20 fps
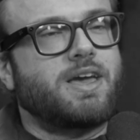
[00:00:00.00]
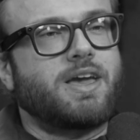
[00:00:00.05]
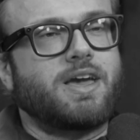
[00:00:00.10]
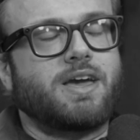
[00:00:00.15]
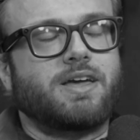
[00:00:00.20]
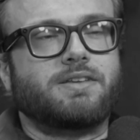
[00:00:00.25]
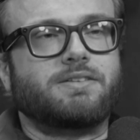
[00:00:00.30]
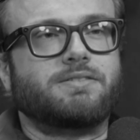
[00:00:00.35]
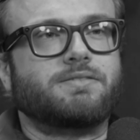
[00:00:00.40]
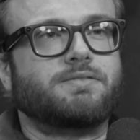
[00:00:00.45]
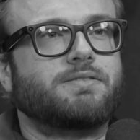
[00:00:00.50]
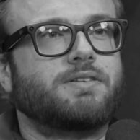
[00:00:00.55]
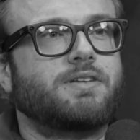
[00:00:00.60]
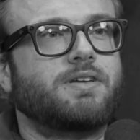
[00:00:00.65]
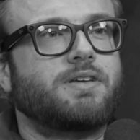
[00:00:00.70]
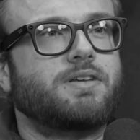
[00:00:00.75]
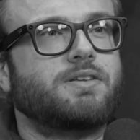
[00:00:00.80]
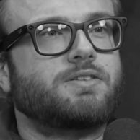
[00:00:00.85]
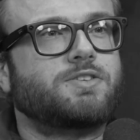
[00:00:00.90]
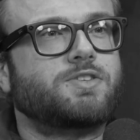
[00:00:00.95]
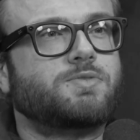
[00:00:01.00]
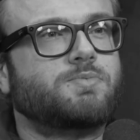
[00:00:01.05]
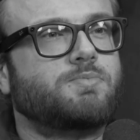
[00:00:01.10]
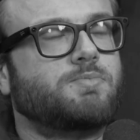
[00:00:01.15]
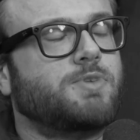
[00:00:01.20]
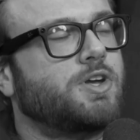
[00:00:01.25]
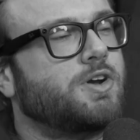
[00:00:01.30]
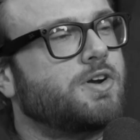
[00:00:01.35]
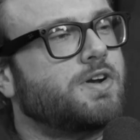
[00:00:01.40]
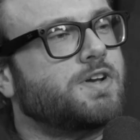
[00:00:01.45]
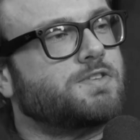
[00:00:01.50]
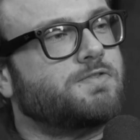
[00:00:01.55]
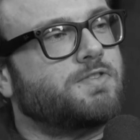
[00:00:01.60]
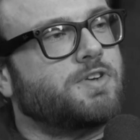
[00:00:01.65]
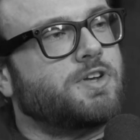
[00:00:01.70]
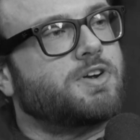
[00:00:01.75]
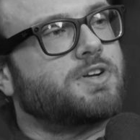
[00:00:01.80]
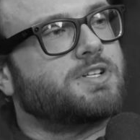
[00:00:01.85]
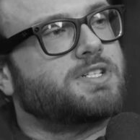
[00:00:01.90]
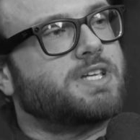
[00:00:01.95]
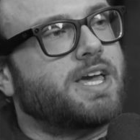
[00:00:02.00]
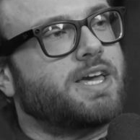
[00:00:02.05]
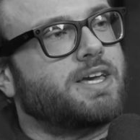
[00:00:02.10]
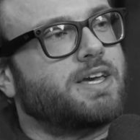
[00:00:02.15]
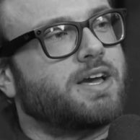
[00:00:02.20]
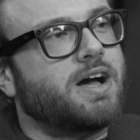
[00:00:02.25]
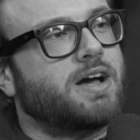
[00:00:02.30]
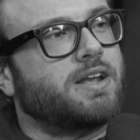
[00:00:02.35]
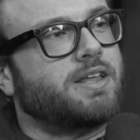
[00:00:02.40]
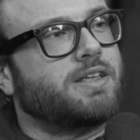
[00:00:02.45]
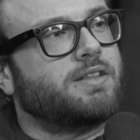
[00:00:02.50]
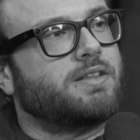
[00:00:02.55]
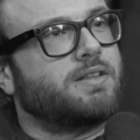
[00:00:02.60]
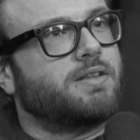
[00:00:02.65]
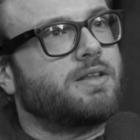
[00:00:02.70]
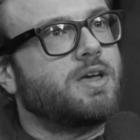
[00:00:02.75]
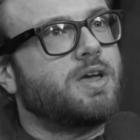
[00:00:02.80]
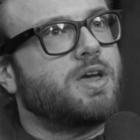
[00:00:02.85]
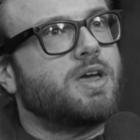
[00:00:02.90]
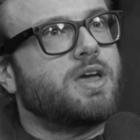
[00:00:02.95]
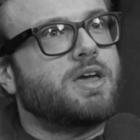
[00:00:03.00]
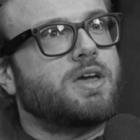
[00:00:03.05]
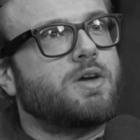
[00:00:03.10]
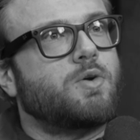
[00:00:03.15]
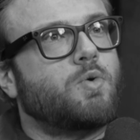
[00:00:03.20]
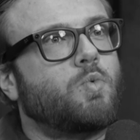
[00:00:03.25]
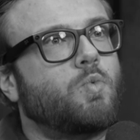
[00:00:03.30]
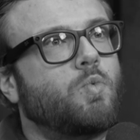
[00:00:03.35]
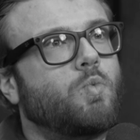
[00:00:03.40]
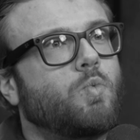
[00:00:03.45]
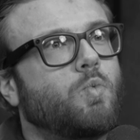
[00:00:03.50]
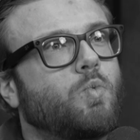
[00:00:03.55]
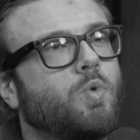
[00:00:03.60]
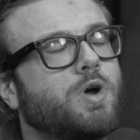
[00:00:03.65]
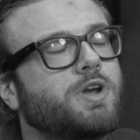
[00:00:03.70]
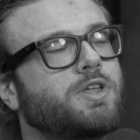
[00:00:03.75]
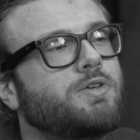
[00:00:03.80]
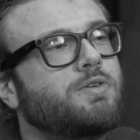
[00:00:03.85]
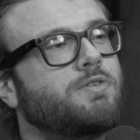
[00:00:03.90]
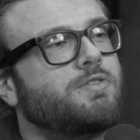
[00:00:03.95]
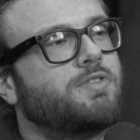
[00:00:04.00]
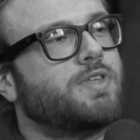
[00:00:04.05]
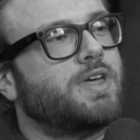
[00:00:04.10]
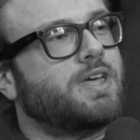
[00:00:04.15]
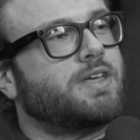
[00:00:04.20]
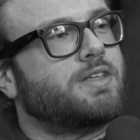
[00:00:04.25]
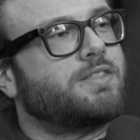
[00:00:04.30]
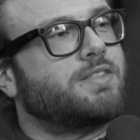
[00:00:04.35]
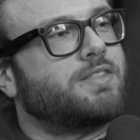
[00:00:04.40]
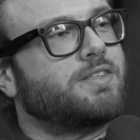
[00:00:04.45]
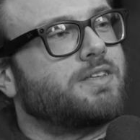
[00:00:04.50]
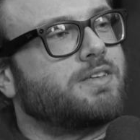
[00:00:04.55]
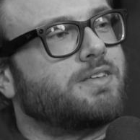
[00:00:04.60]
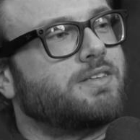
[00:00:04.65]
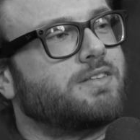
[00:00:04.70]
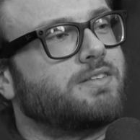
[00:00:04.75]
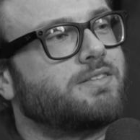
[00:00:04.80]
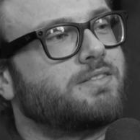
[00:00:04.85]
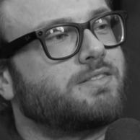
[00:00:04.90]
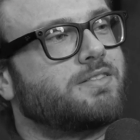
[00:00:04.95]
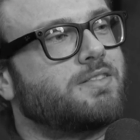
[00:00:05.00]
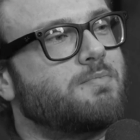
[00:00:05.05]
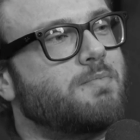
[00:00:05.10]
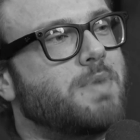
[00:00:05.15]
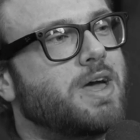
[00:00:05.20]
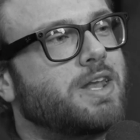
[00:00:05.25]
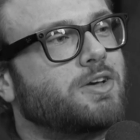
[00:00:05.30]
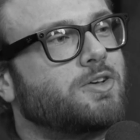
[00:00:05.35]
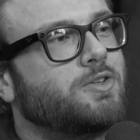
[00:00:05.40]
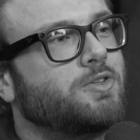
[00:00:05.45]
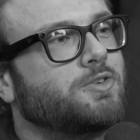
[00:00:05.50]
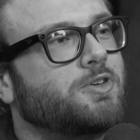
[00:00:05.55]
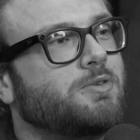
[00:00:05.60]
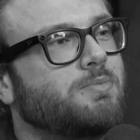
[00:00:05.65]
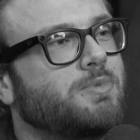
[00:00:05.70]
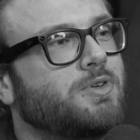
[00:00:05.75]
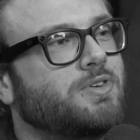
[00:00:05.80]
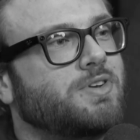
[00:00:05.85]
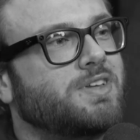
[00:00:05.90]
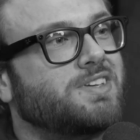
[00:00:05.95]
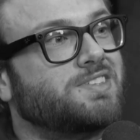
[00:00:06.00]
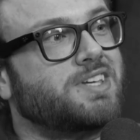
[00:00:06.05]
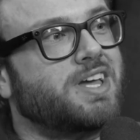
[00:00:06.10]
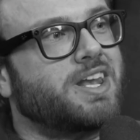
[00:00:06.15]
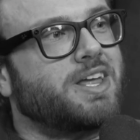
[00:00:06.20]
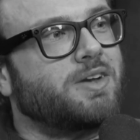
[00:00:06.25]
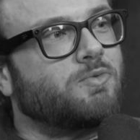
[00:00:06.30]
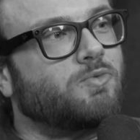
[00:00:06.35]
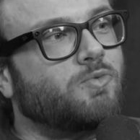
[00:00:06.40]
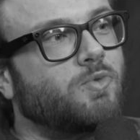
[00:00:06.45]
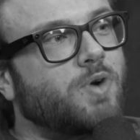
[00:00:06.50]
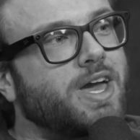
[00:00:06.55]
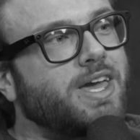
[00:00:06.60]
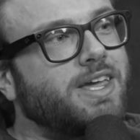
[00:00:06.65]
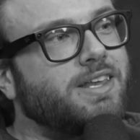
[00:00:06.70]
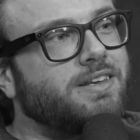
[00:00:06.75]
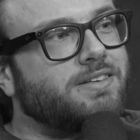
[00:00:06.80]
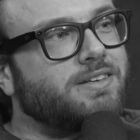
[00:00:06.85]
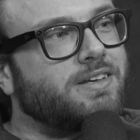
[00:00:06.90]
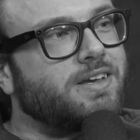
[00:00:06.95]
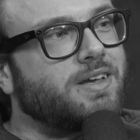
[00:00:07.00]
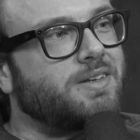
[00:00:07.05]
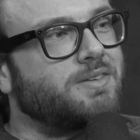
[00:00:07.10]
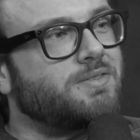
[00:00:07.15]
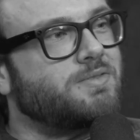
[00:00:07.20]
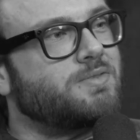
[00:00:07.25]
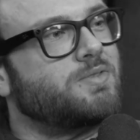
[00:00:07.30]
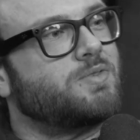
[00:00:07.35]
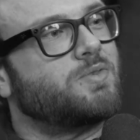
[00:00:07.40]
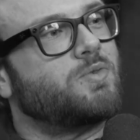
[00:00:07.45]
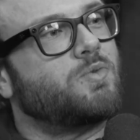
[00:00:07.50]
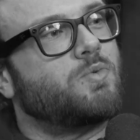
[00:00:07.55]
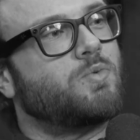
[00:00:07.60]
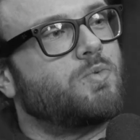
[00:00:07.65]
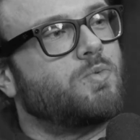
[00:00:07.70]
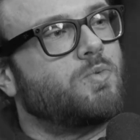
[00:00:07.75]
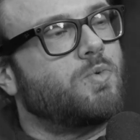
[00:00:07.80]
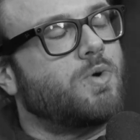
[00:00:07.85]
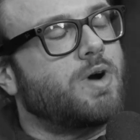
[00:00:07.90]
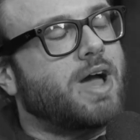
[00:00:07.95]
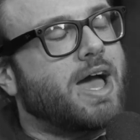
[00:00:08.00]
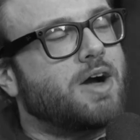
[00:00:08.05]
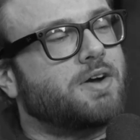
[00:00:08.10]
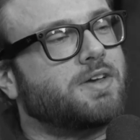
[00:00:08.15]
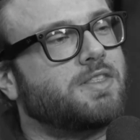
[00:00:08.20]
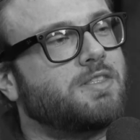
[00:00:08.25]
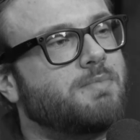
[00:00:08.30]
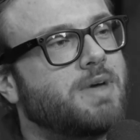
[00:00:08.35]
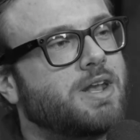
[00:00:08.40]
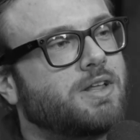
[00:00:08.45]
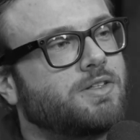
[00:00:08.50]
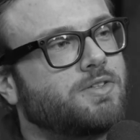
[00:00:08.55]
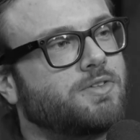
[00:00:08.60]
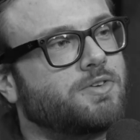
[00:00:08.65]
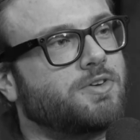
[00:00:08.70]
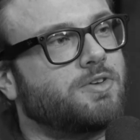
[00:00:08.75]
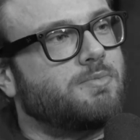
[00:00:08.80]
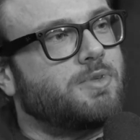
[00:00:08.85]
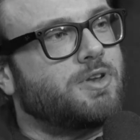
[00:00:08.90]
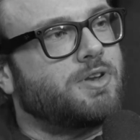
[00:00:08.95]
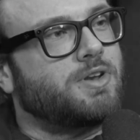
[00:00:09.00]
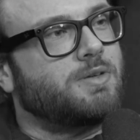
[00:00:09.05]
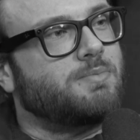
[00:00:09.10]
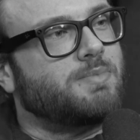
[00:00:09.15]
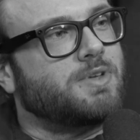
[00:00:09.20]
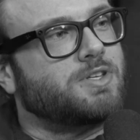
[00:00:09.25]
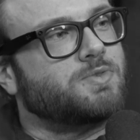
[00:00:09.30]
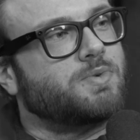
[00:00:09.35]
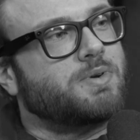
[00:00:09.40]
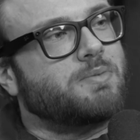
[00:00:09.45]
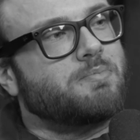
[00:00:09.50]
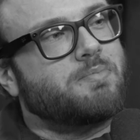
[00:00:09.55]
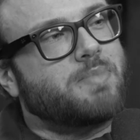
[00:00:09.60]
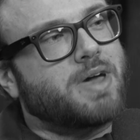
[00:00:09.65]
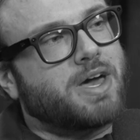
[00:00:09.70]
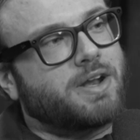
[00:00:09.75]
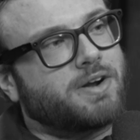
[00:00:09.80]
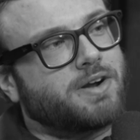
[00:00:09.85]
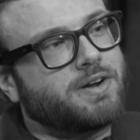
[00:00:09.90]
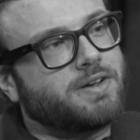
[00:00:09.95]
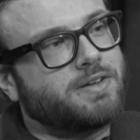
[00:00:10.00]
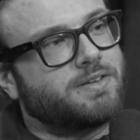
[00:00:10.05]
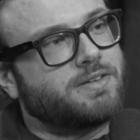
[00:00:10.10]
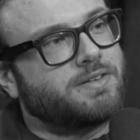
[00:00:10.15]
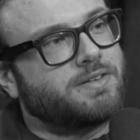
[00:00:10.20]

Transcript: And just curious for your take on it. What do you think the medical community is getting right, and how can the medical community be doing better?